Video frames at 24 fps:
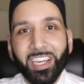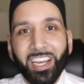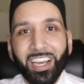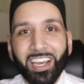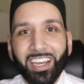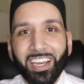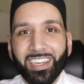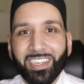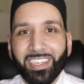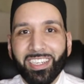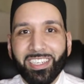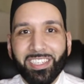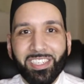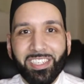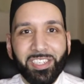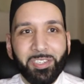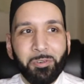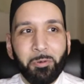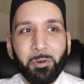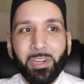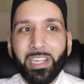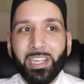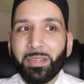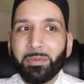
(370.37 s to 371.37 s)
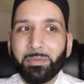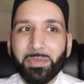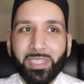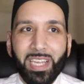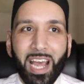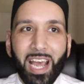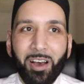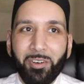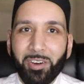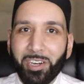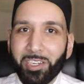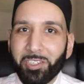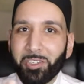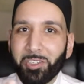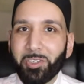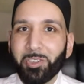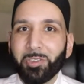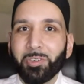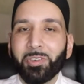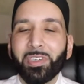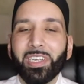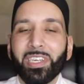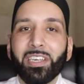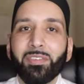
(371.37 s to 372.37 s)
It screams out at
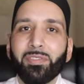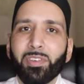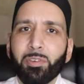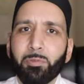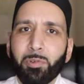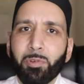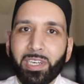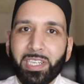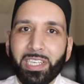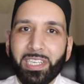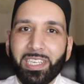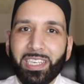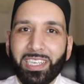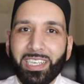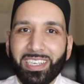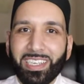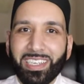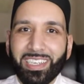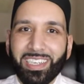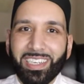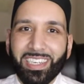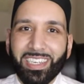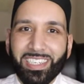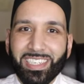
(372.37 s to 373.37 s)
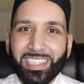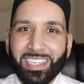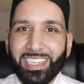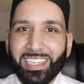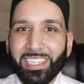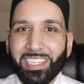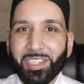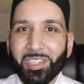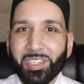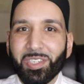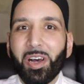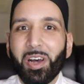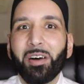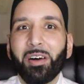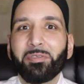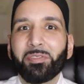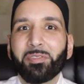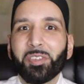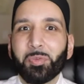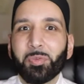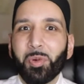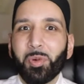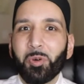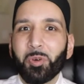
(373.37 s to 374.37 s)
you, even when he is in his
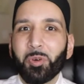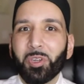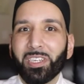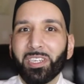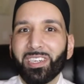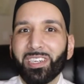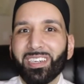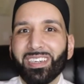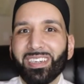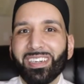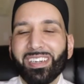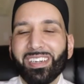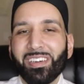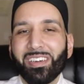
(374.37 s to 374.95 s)
soft-spoken